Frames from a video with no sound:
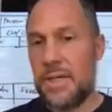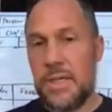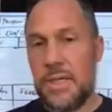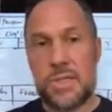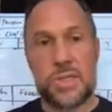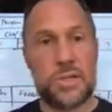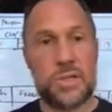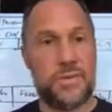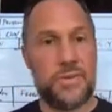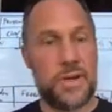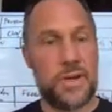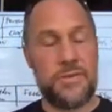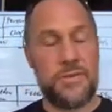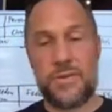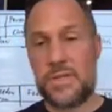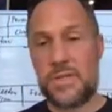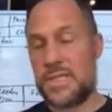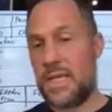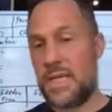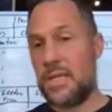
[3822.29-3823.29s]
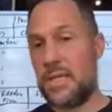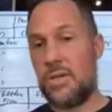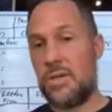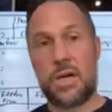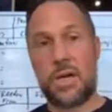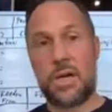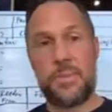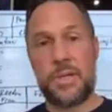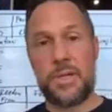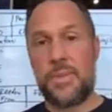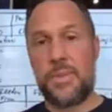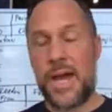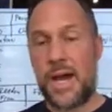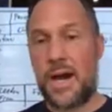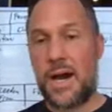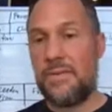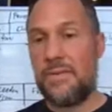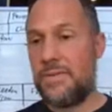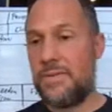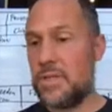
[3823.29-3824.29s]
So very first thing, you come into my
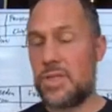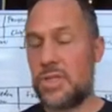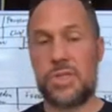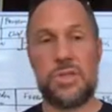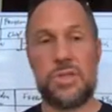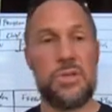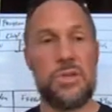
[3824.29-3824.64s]
office,